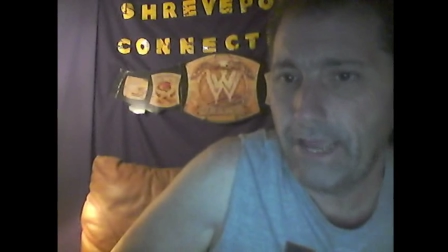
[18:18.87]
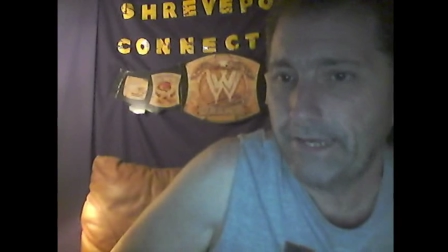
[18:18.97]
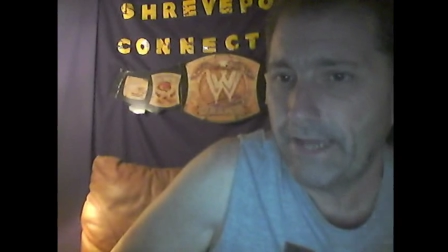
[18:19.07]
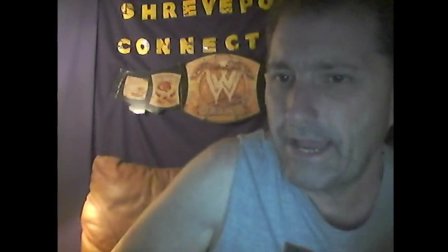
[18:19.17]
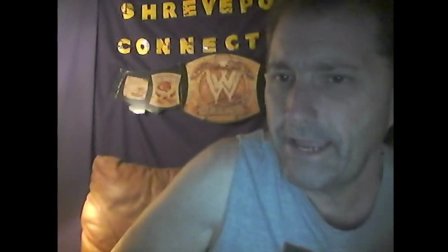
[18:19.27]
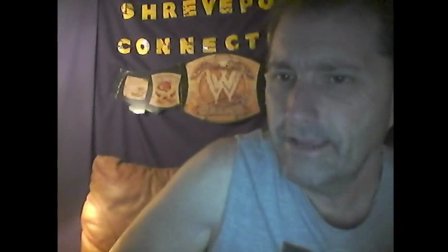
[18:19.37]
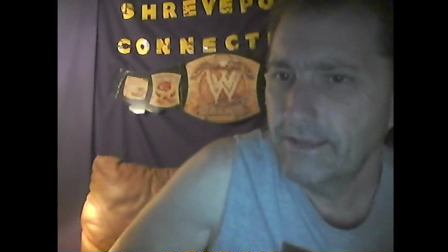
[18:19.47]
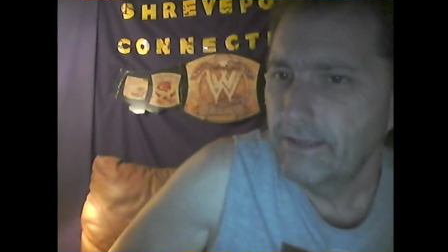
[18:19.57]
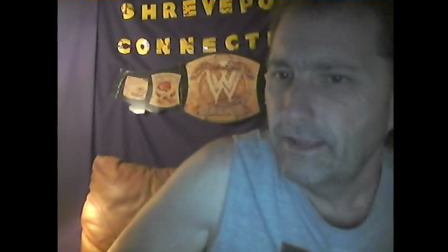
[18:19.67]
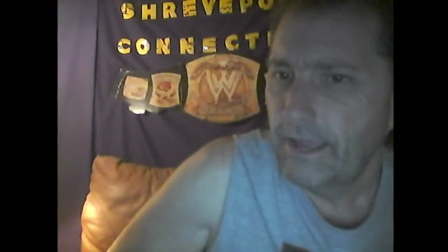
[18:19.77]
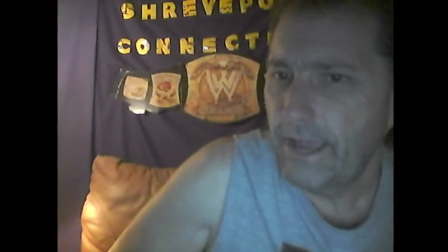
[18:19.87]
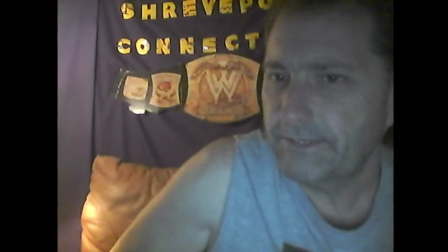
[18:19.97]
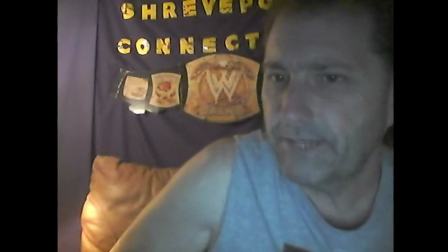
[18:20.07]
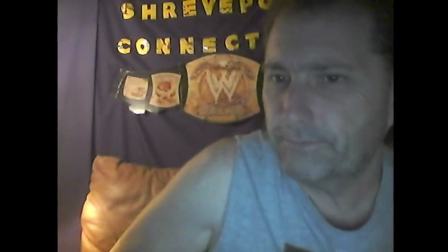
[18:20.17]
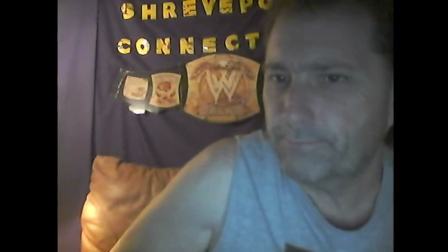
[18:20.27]
and I,
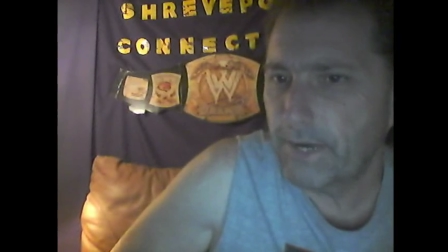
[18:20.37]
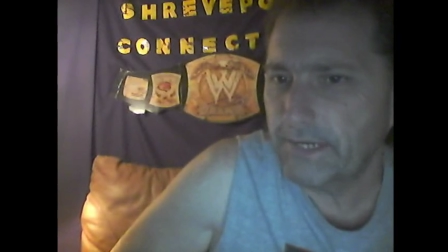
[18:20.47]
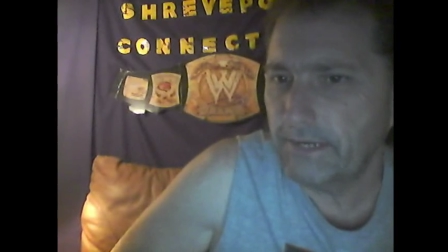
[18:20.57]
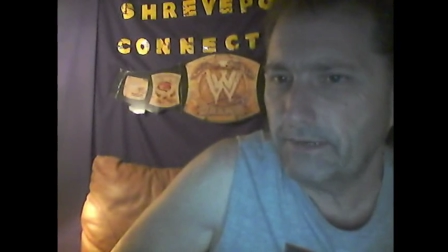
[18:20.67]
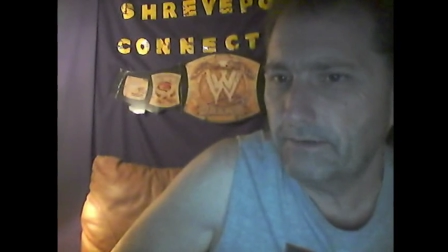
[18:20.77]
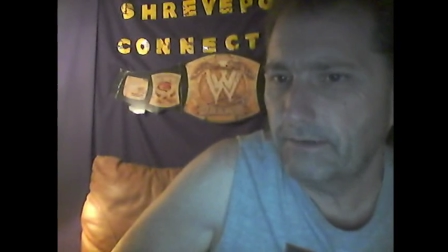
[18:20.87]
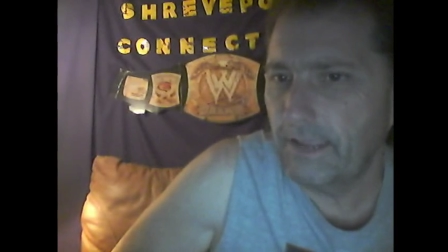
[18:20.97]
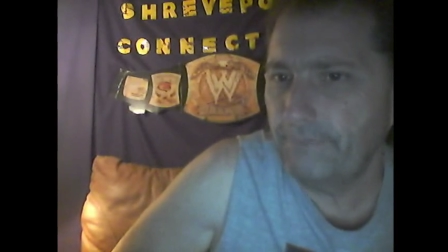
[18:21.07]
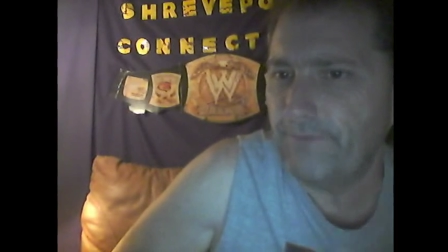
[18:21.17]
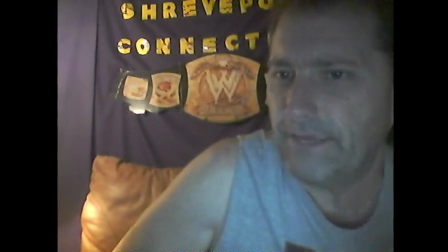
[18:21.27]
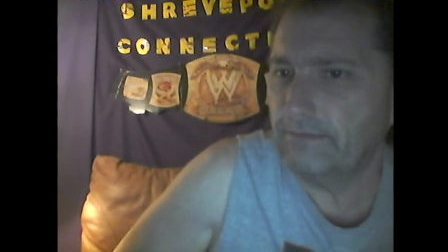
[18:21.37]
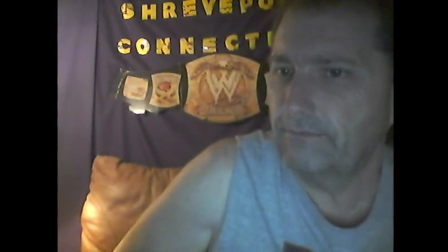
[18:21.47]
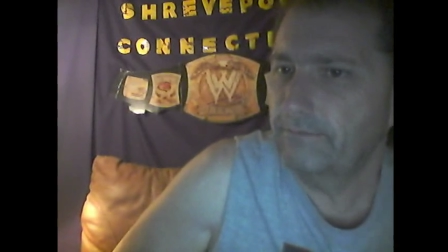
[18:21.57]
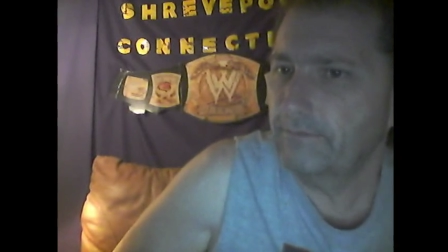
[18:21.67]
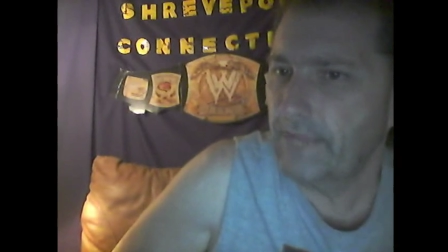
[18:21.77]
hashtag pregnant and fit,
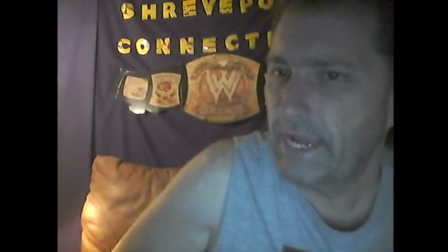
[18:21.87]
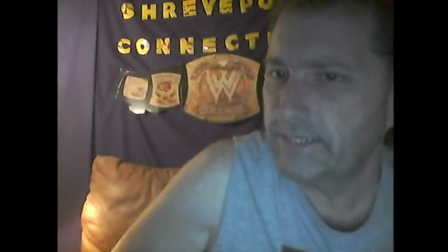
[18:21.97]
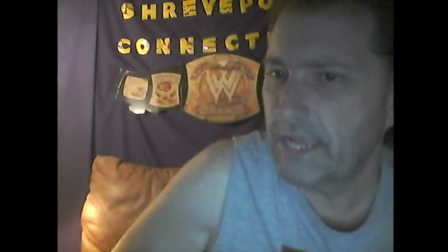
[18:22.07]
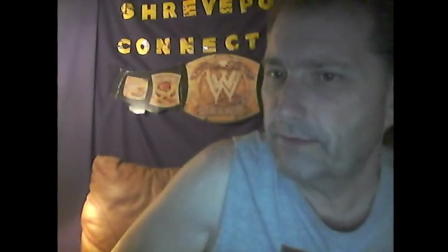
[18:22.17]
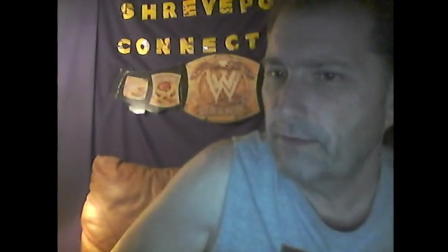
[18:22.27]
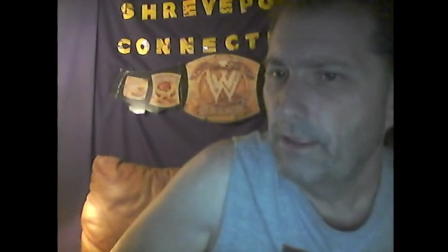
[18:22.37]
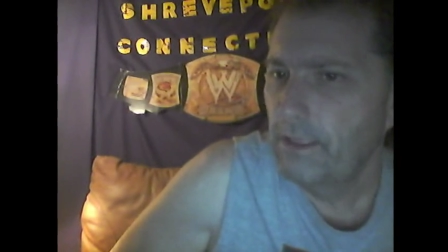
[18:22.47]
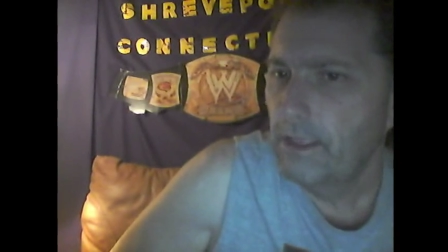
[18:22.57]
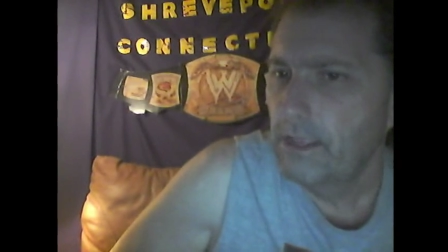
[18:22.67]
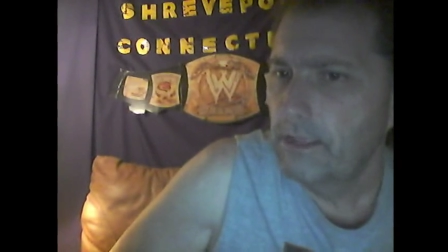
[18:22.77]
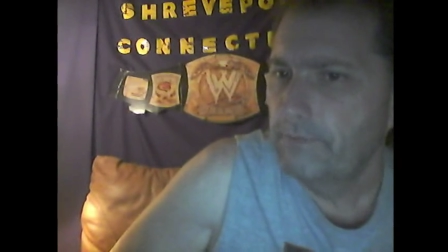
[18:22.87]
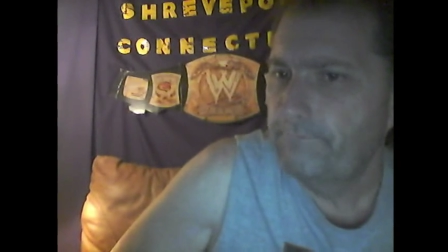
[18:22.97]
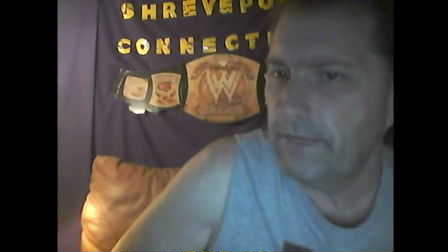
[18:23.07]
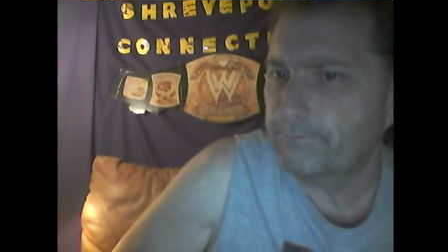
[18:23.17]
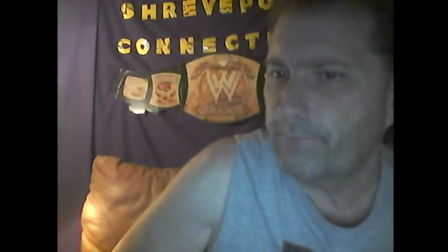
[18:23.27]
hashtag
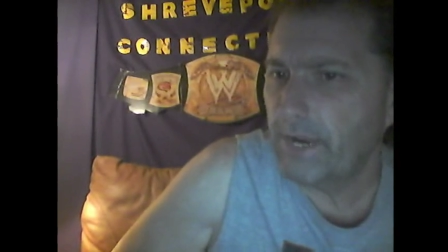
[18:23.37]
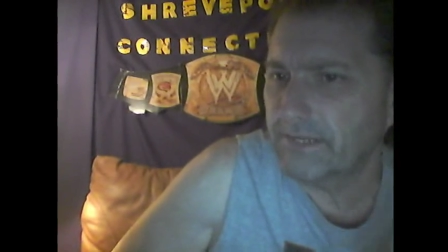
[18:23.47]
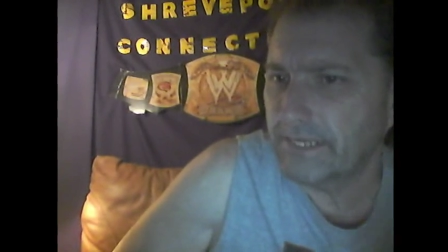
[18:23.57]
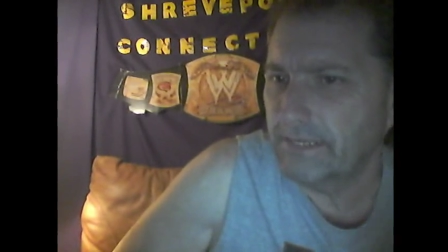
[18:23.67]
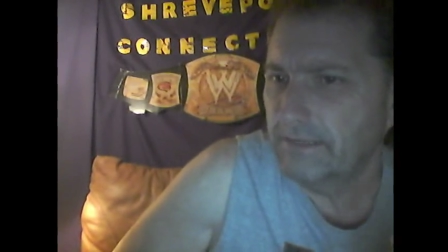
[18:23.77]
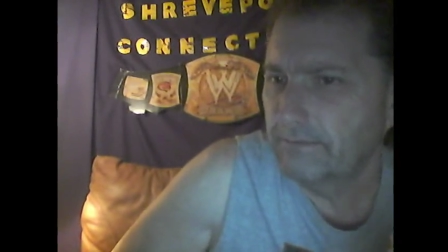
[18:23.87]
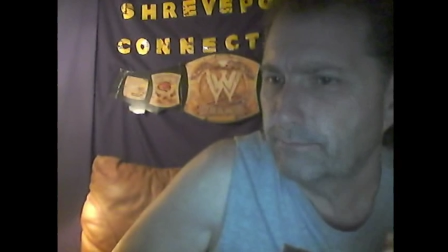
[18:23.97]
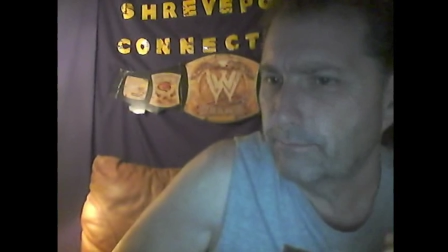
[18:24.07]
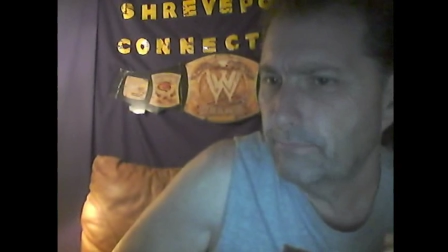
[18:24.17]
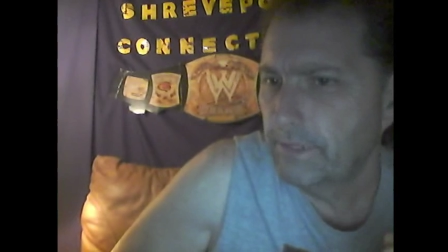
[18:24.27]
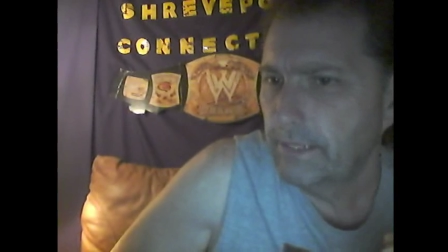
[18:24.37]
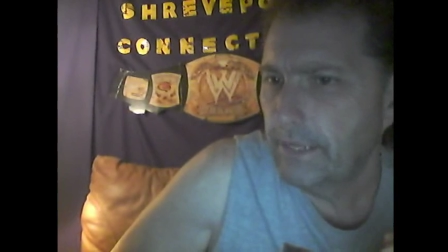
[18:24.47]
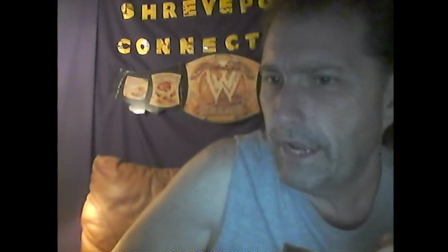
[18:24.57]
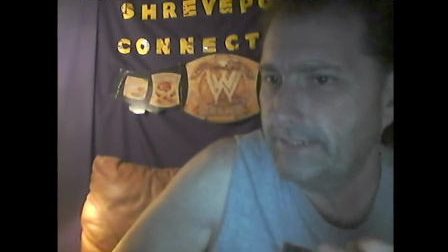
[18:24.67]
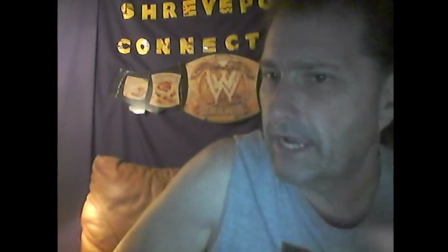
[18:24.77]
fit pregnancy,
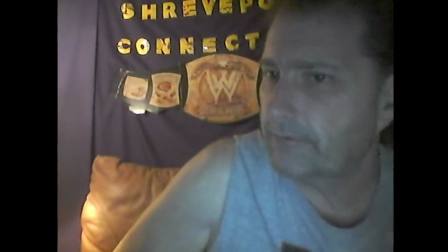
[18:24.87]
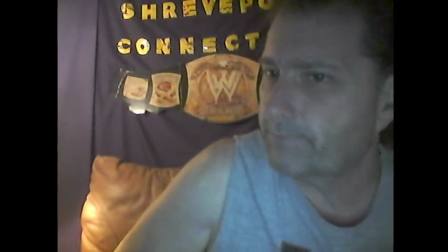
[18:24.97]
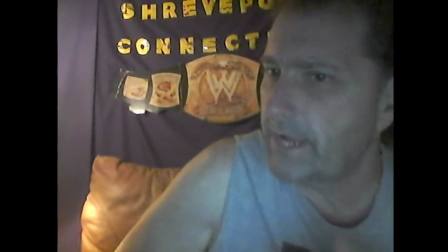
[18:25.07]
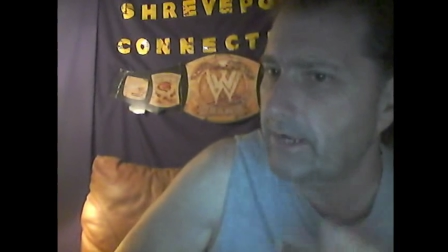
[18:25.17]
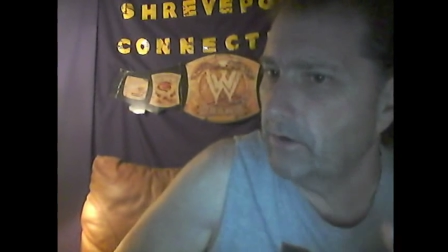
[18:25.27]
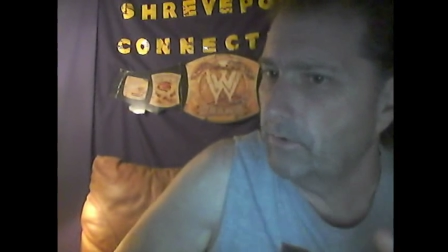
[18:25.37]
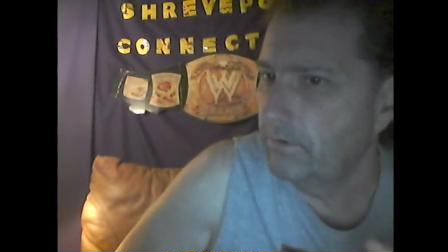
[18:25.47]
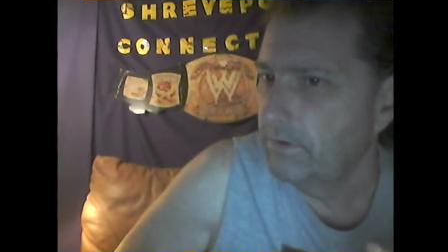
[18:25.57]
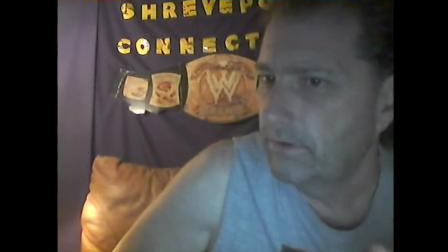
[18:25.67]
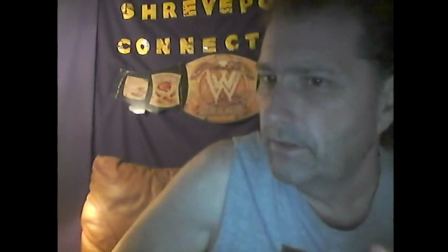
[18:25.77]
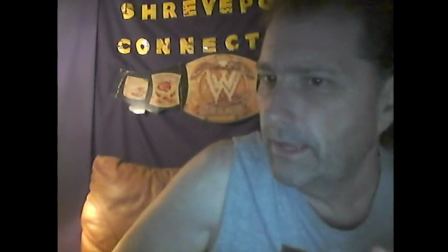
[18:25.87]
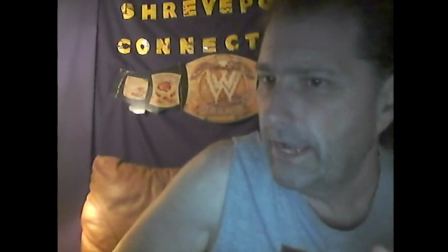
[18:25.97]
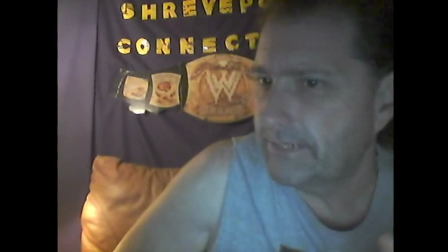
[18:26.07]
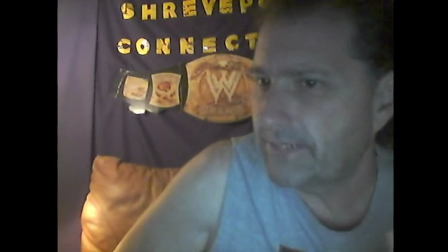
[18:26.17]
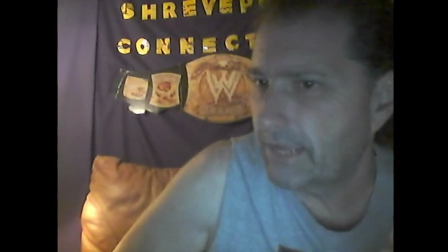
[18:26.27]
hashtag prego,
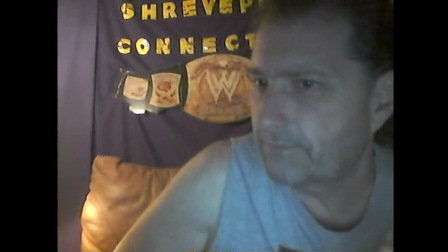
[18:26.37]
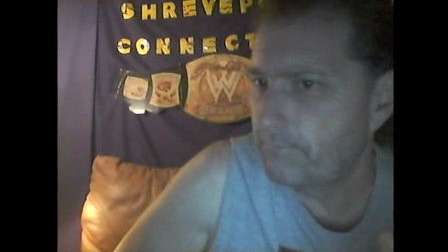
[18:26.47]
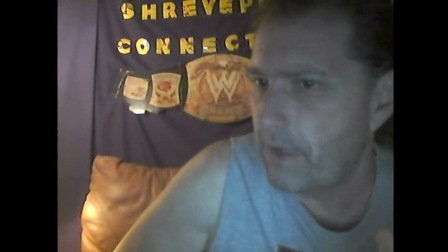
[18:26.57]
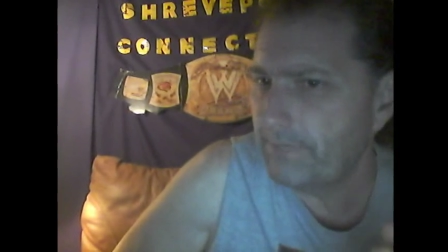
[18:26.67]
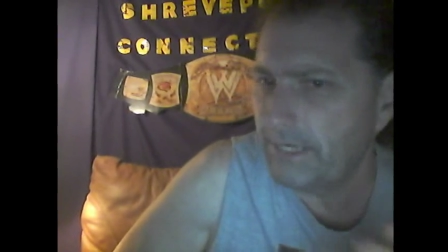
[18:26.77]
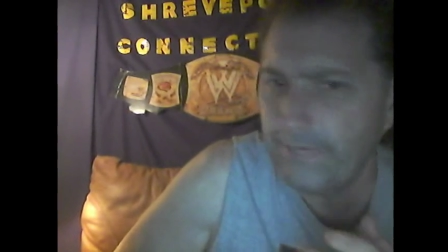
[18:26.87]
hashtag mommy to